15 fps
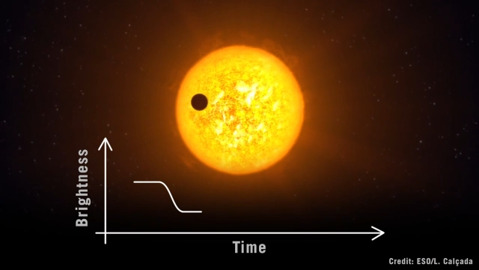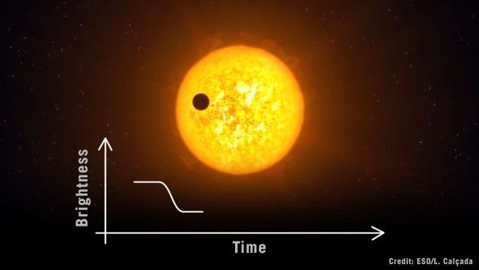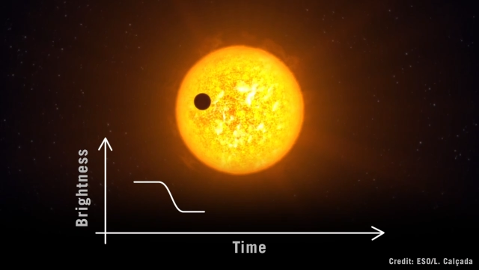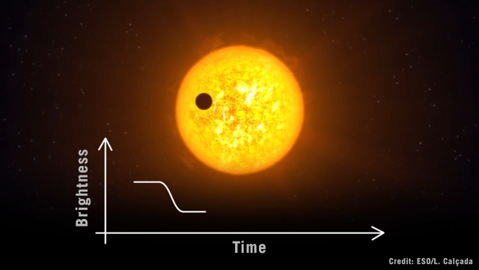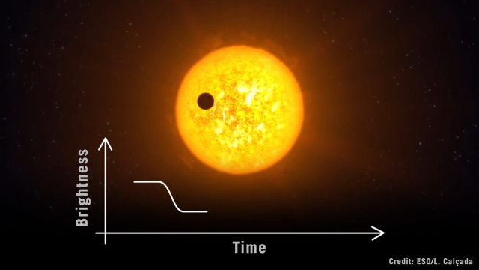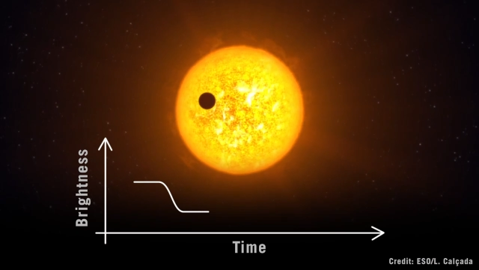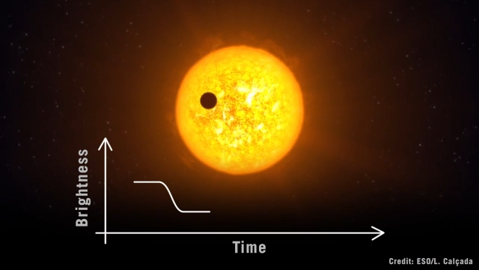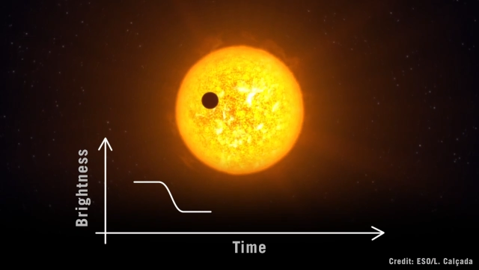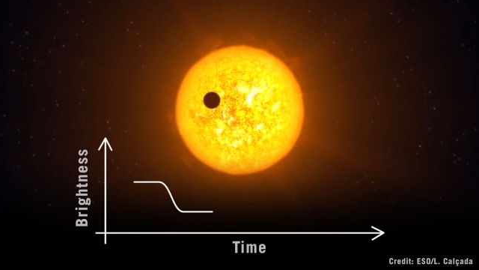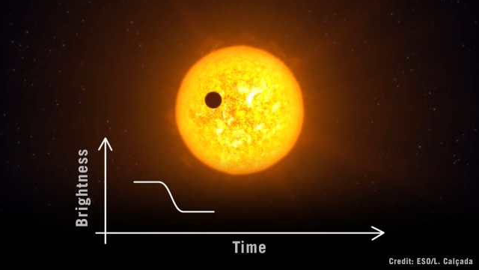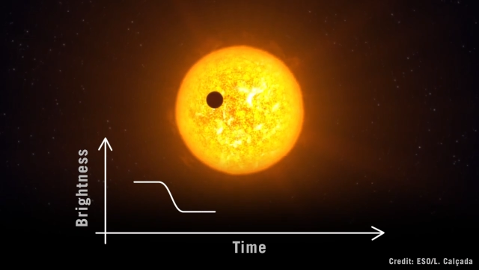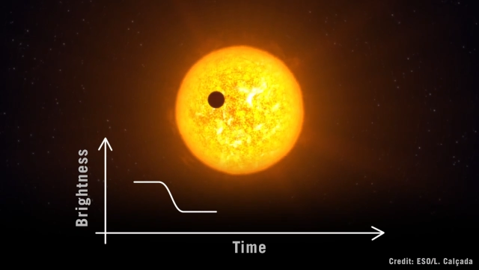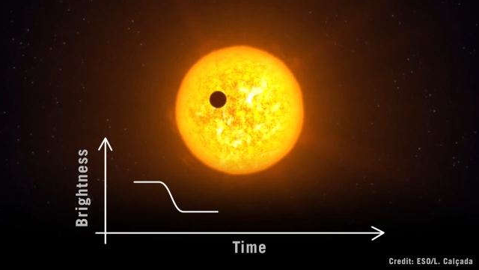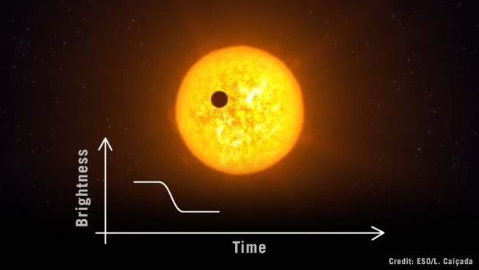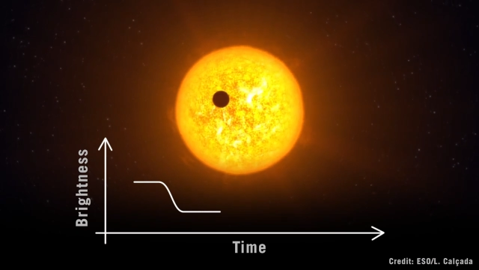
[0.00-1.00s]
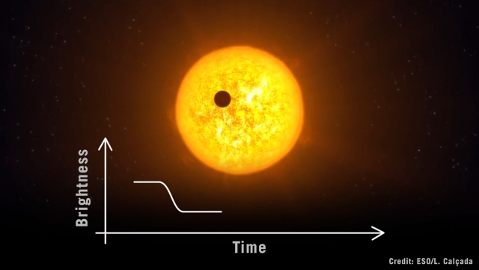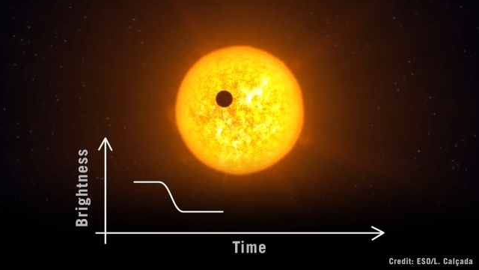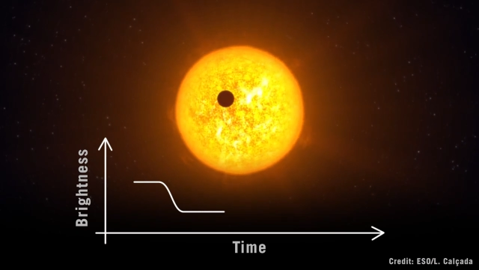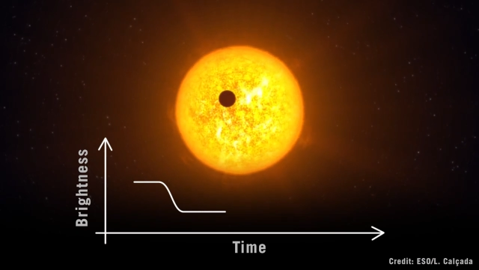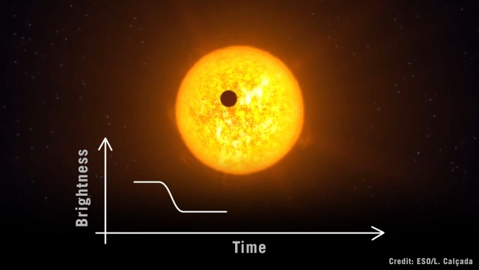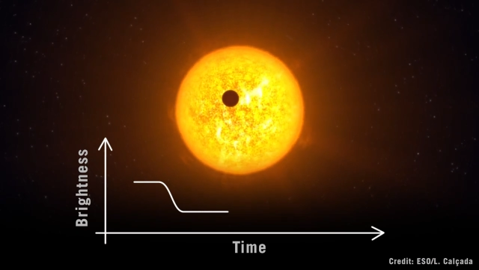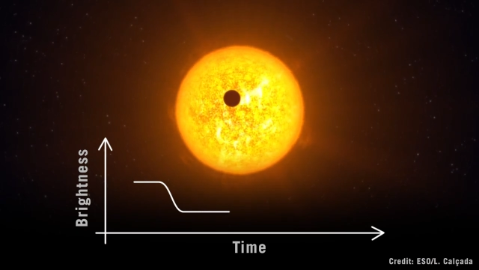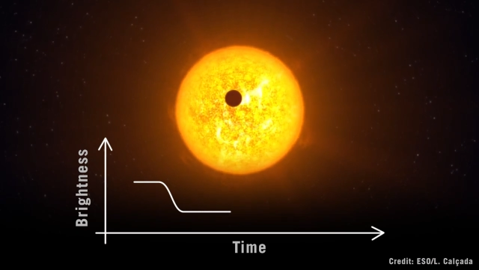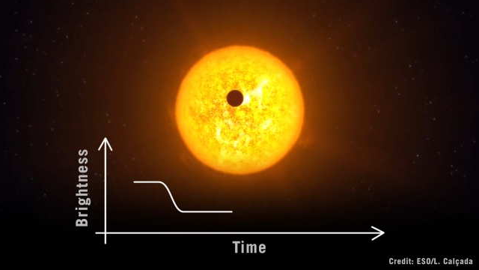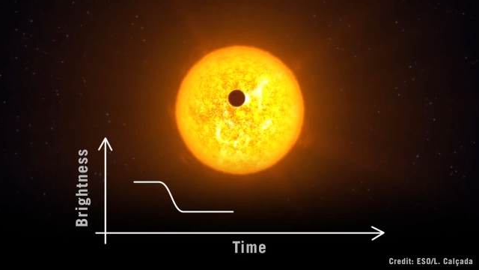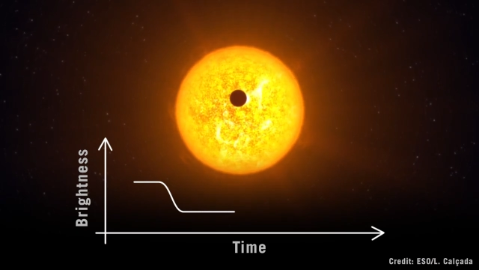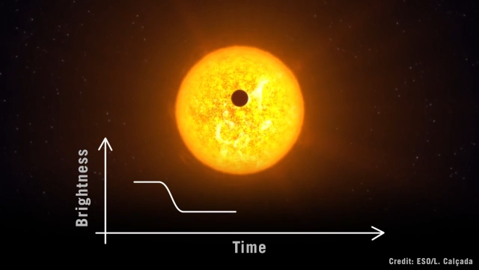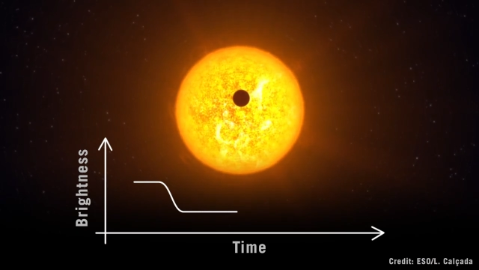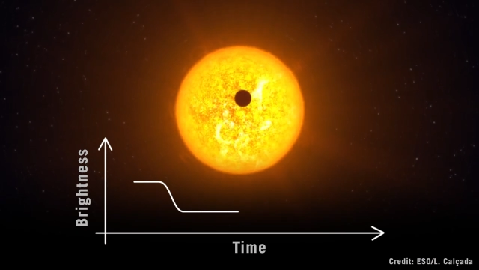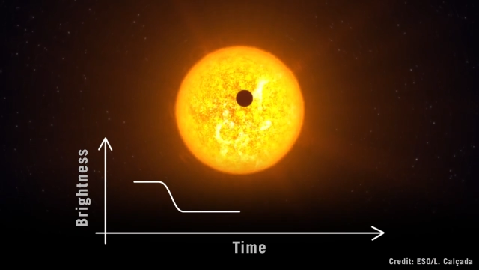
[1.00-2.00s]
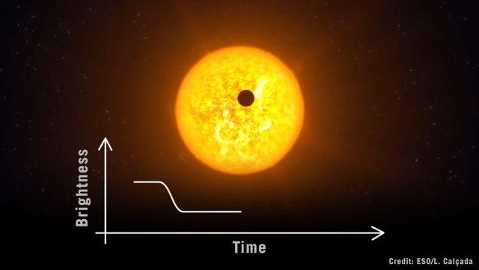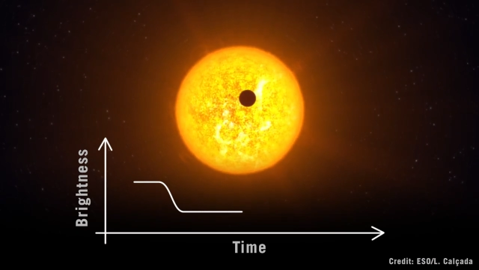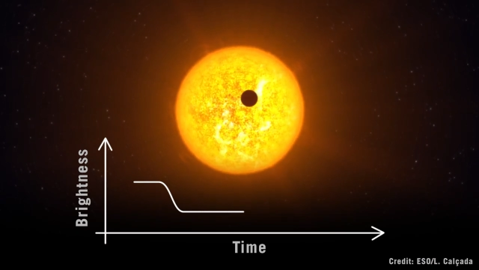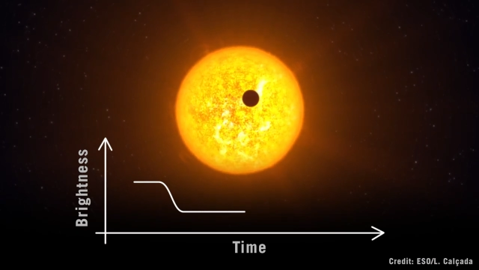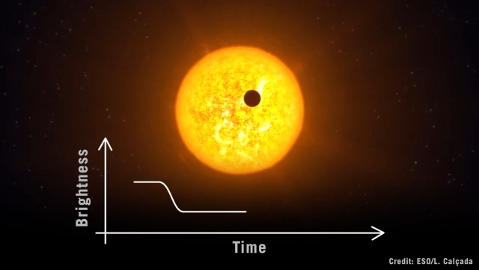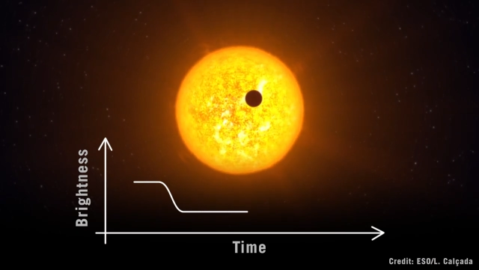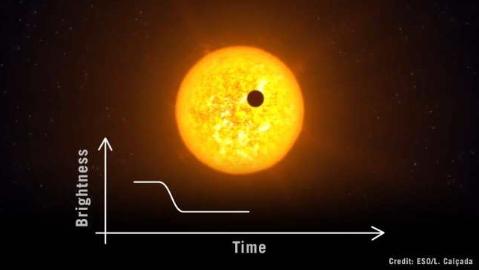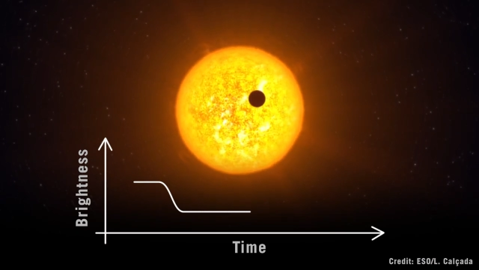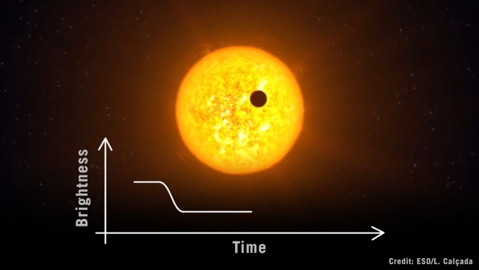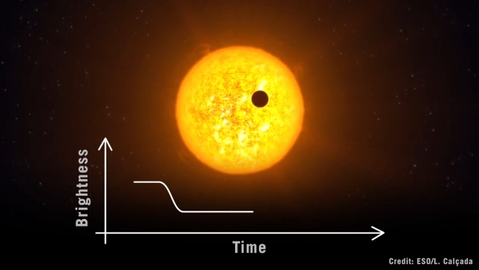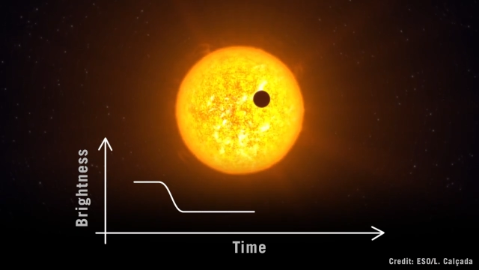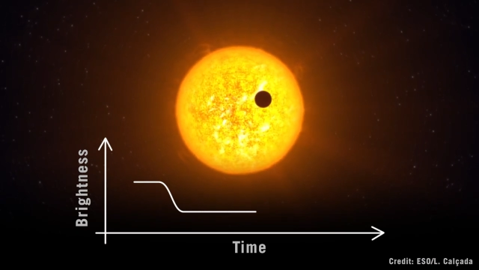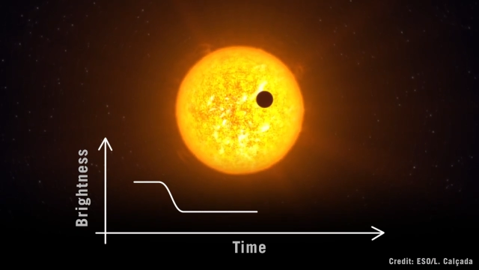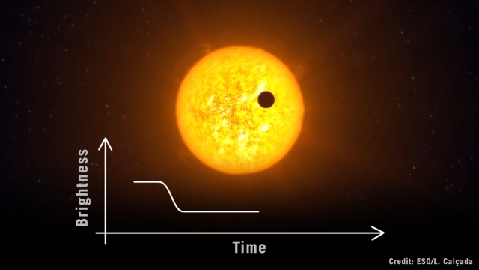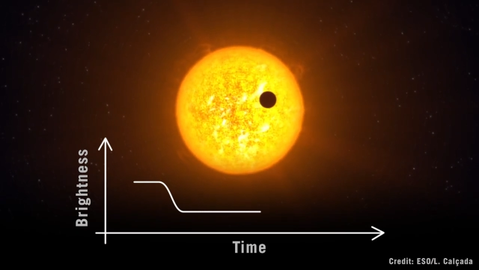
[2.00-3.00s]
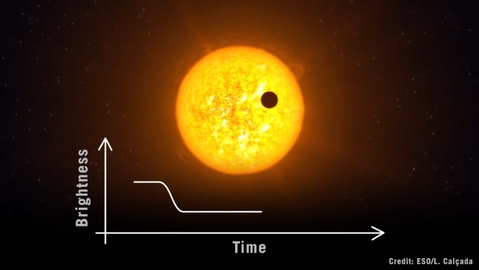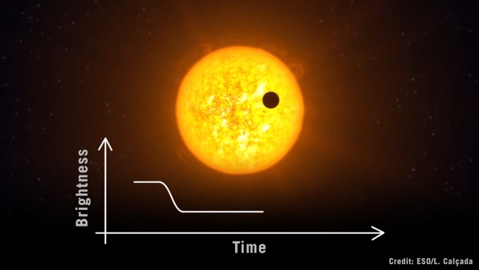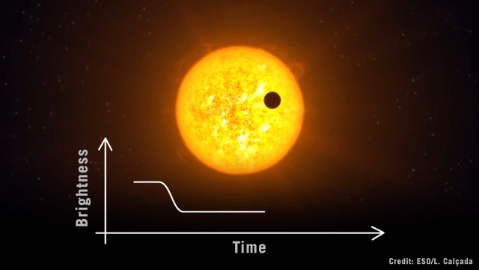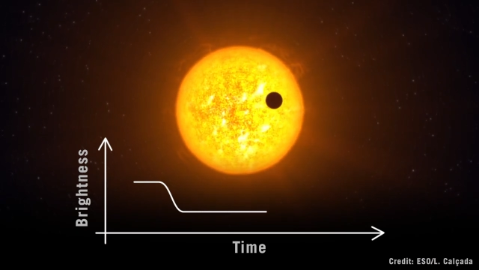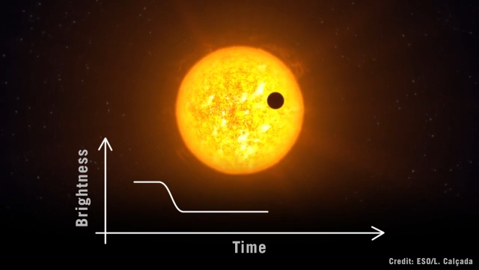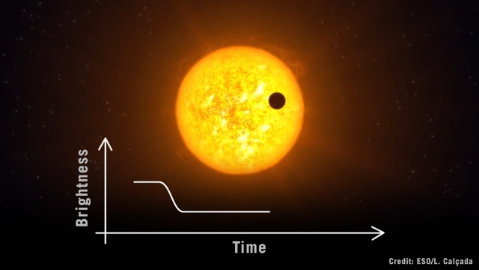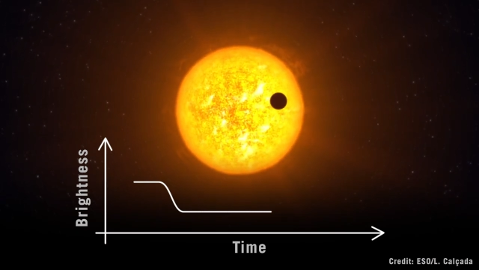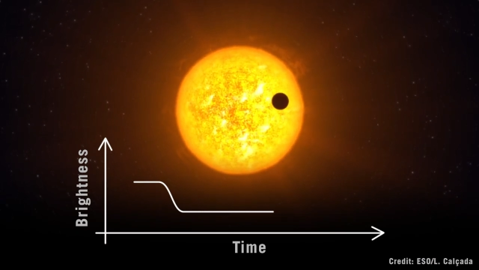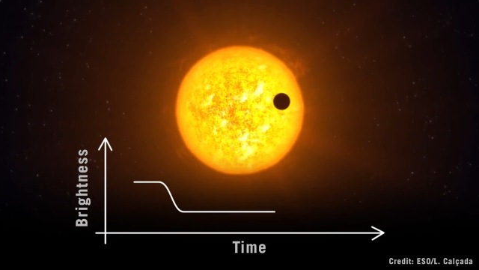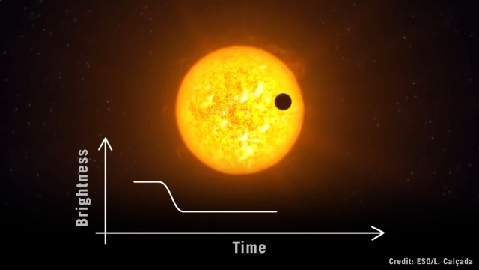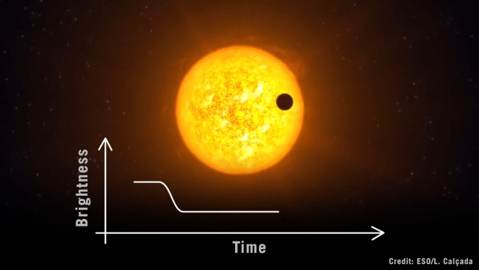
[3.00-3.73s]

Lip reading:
(no speaker visible)